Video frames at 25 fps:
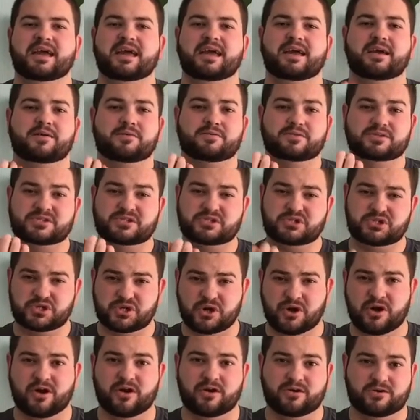It was
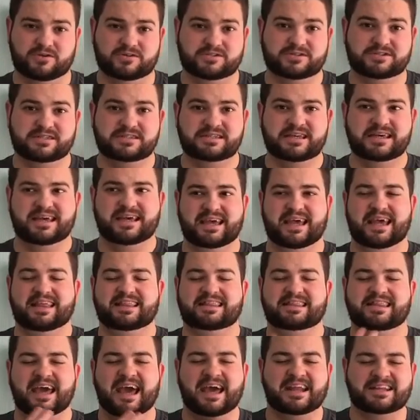Charles.
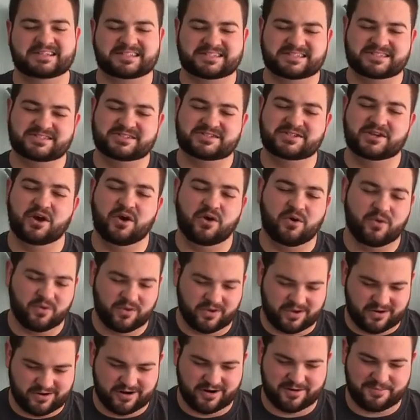And that is
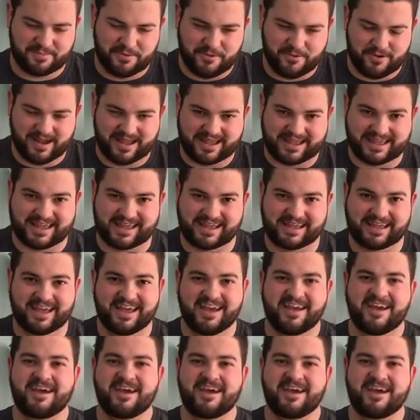so heartbreaking.